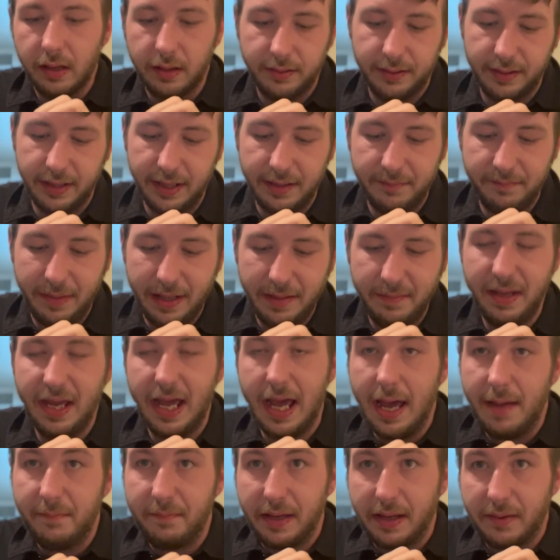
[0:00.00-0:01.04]
it made me
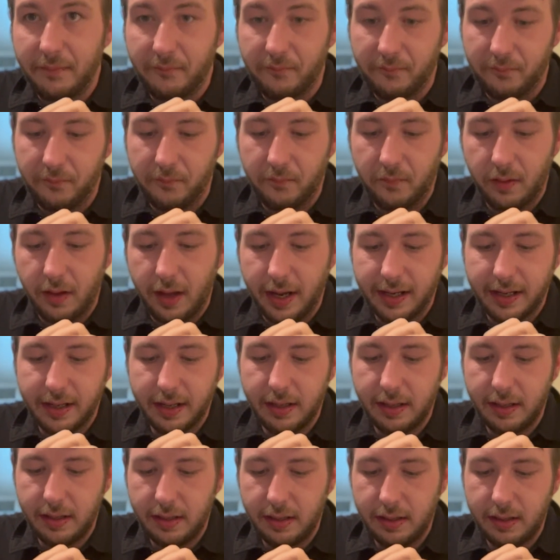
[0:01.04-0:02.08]
happy. Like
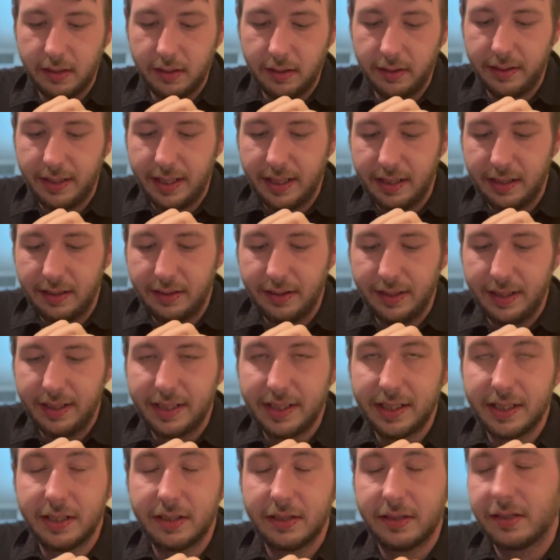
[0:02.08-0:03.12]

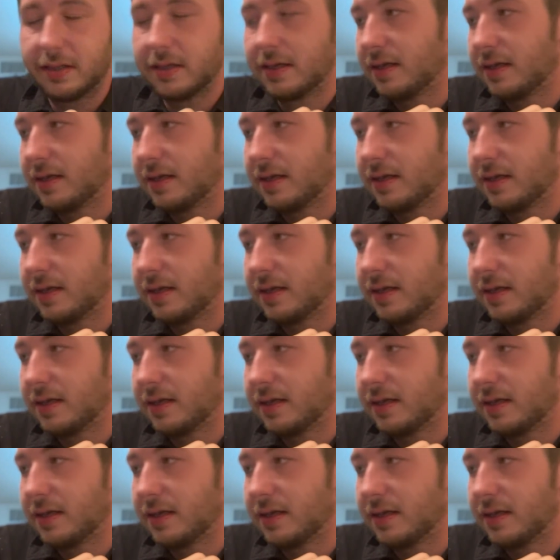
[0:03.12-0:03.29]
that's